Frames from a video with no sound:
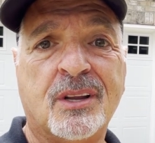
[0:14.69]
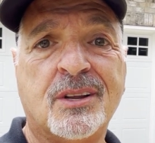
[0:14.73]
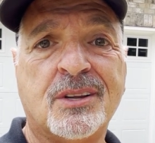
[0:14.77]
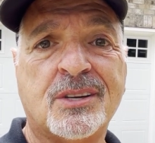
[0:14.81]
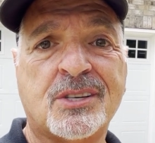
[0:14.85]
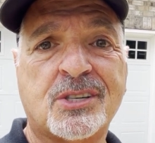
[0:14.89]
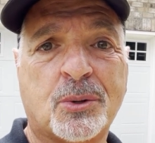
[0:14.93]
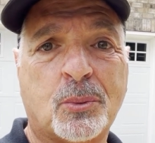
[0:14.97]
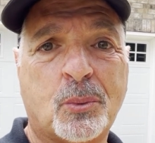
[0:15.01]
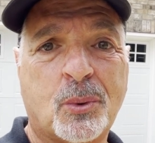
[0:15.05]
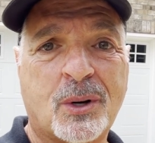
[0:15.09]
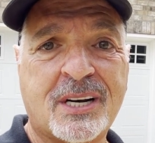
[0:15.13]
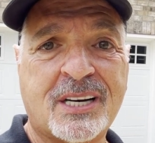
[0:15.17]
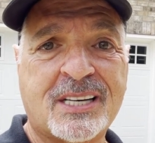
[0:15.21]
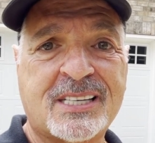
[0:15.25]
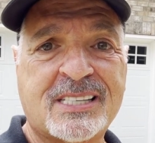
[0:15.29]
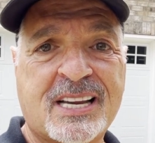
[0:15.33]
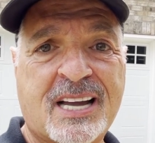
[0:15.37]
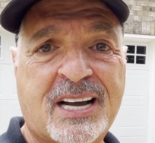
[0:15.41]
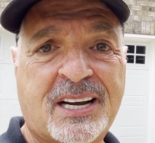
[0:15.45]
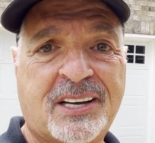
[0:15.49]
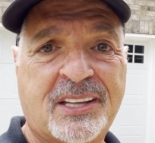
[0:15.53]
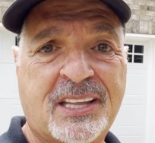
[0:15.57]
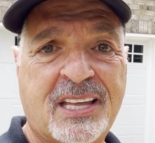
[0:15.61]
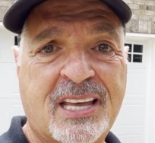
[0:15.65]
So, what
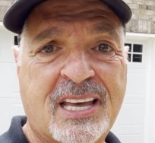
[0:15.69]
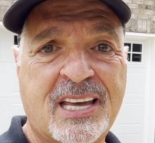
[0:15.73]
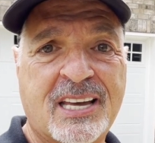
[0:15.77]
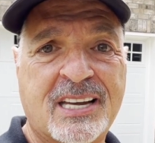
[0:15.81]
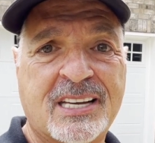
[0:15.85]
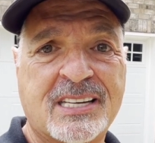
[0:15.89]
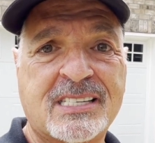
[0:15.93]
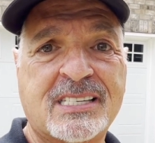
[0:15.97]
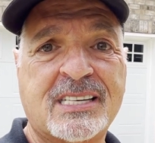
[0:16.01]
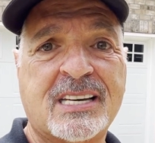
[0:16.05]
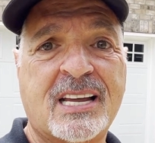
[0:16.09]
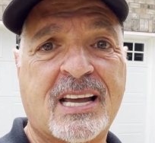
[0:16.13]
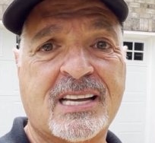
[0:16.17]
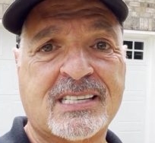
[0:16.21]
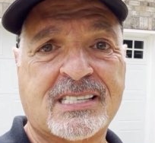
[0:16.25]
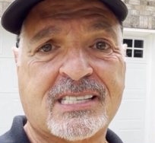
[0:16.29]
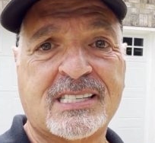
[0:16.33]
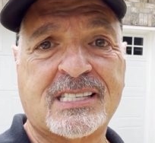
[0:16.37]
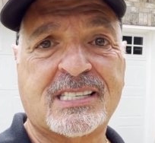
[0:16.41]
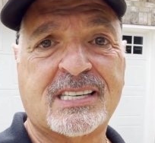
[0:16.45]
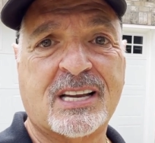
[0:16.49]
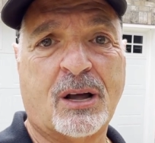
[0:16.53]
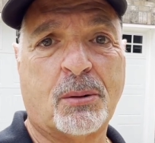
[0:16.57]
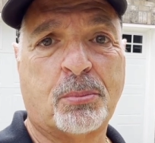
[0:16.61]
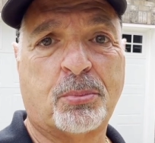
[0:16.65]
exactly is
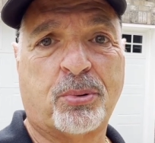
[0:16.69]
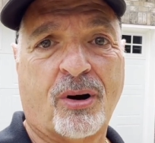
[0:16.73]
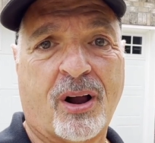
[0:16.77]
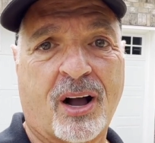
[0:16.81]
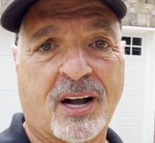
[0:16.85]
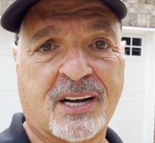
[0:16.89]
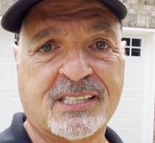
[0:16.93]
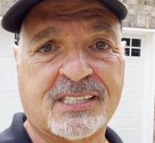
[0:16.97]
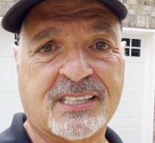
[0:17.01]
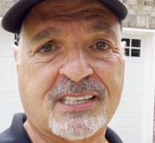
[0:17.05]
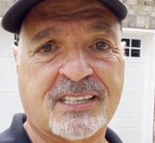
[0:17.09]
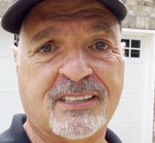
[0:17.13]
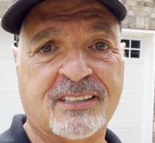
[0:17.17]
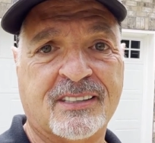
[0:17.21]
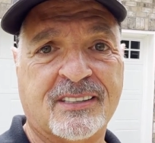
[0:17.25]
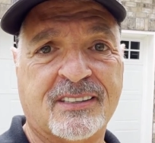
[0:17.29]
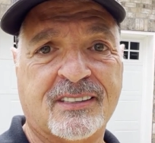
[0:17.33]
SSL proxy?